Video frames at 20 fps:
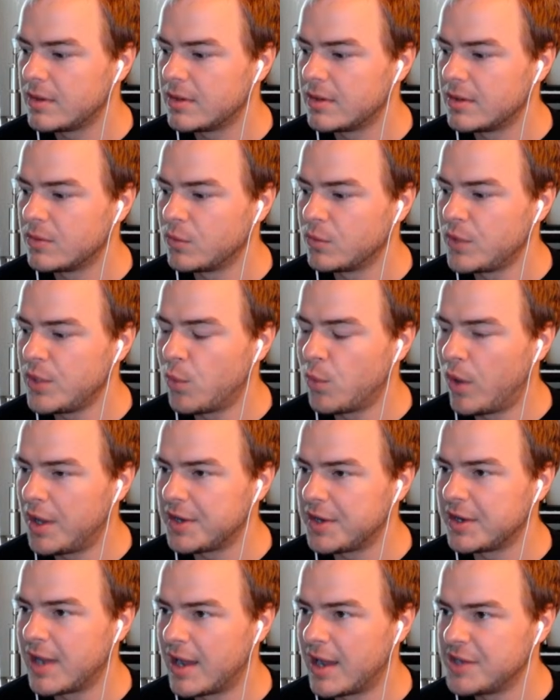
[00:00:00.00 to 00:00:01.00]
we
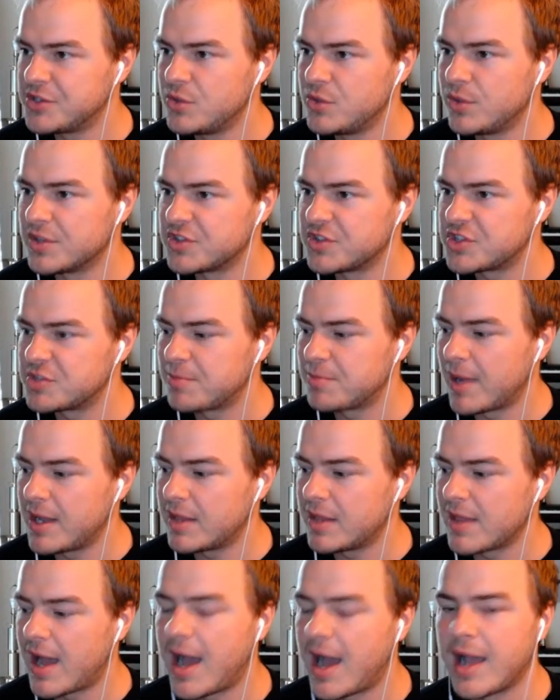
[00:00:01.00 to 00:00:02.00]
want guys who can spike
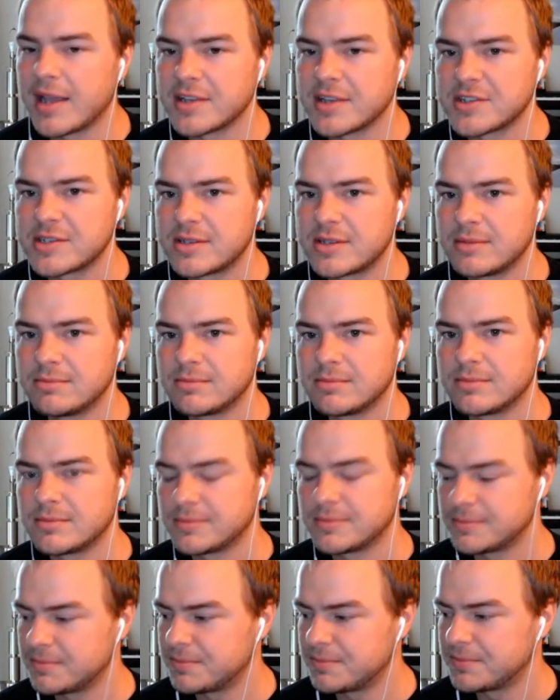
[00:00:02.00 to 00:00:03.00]
the highest.
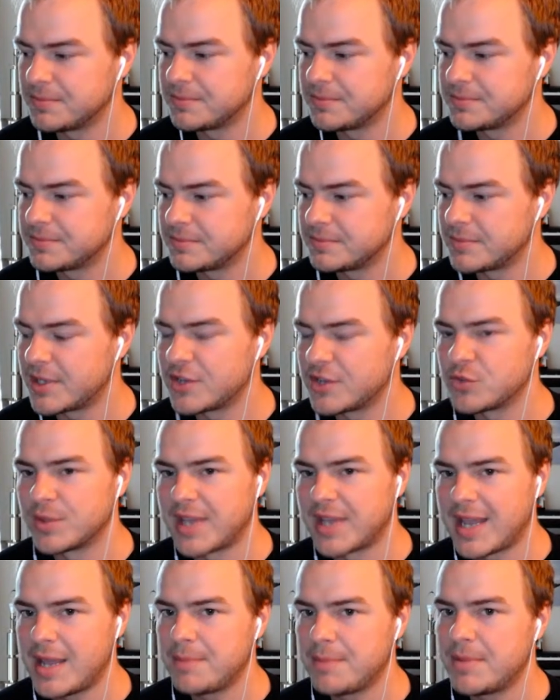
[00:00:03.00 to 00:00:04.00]
Because when they
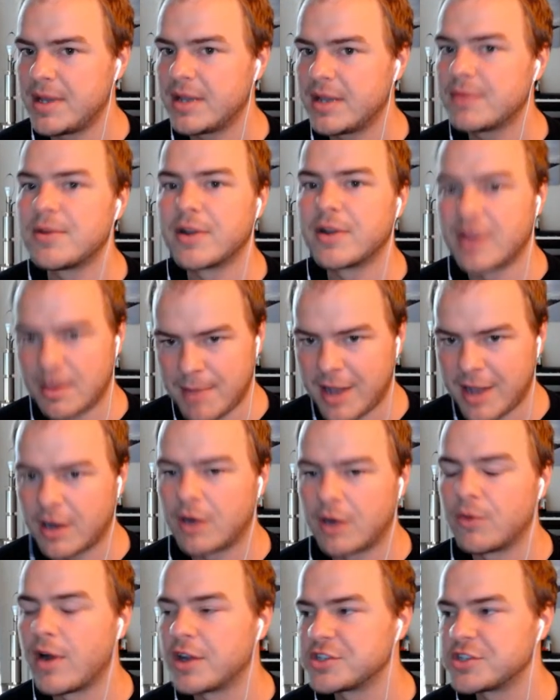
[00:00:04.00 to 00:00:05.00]
hit big, they're going to make our
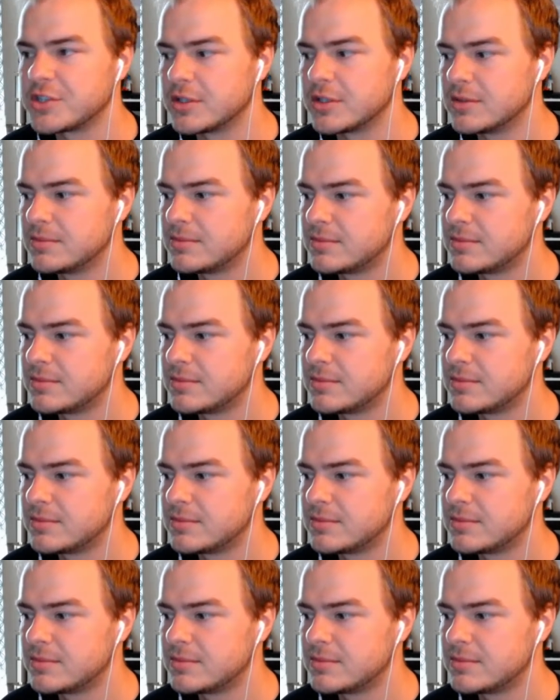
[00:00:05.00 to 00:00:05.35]
roster.